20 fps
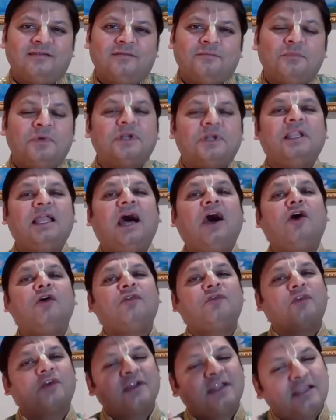But now
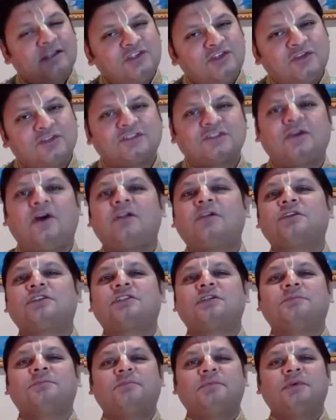forget your
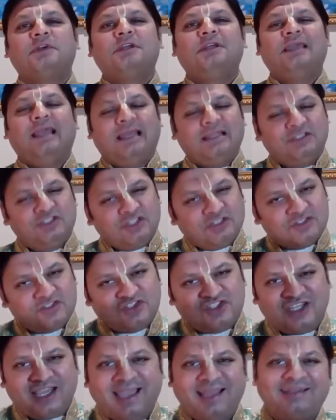scholarship and just
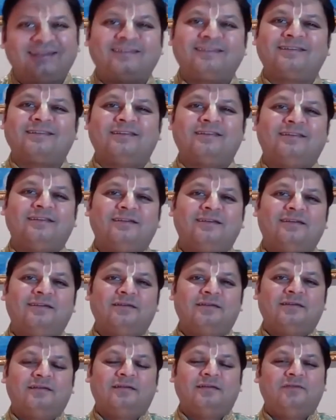chant.
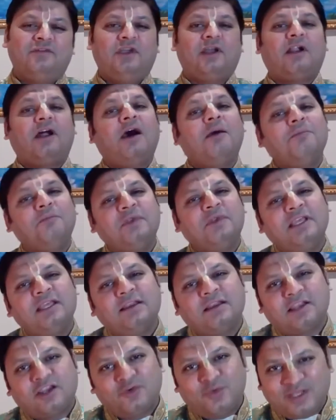We are humbly
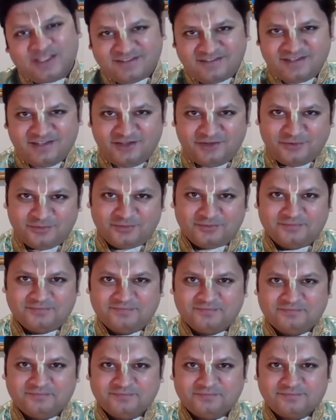requesting you.
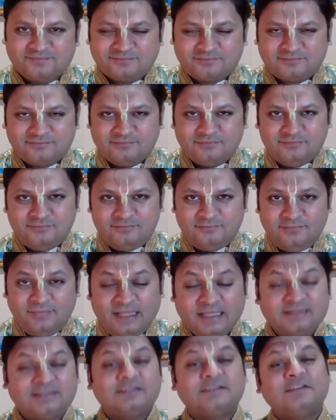
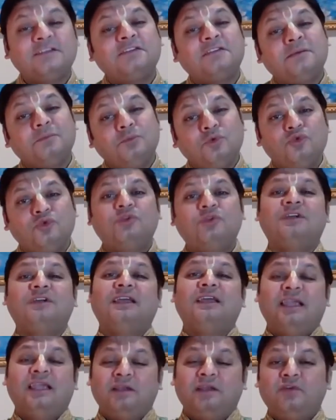This is the mood
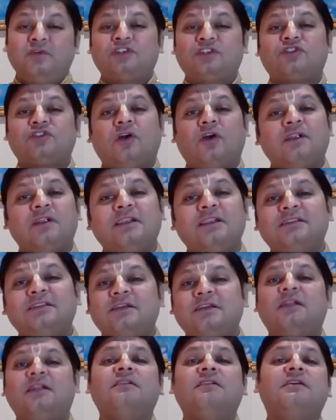in which Lord
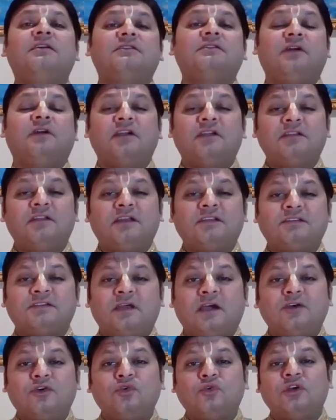Nityananda, Haridas
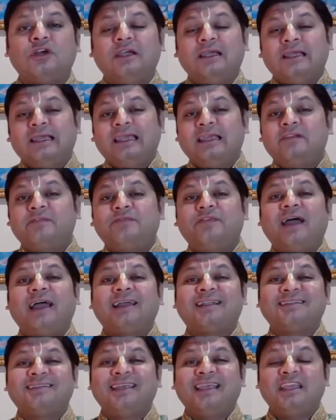Thakur, in
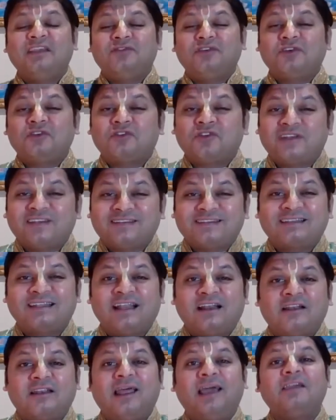fact, they even risked
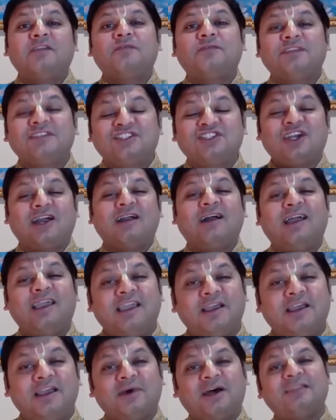their life with
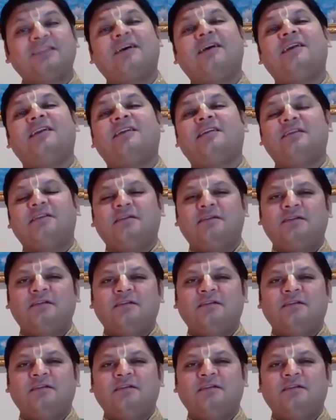Jagai and Madhai.